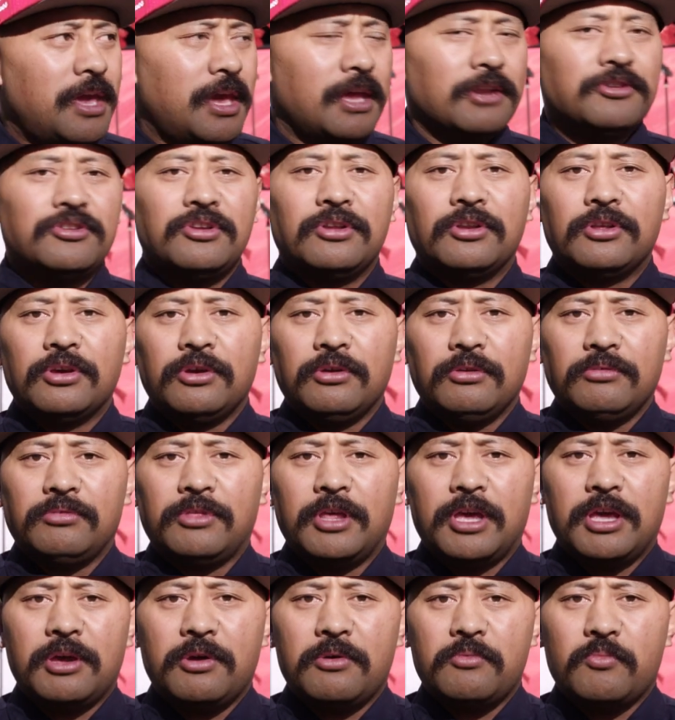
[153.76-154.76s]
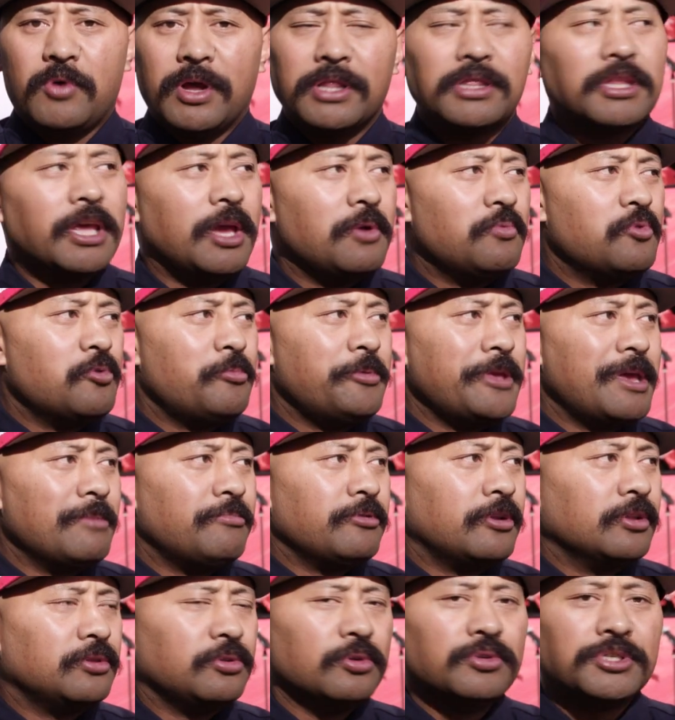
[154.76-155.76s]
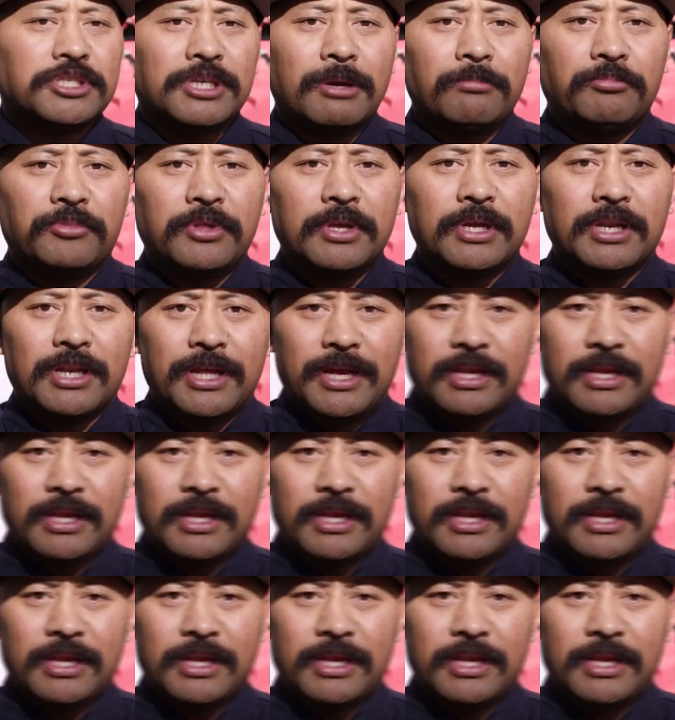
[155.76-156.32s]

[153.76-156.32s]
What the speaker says: had, you know, that one day we'll be able to do something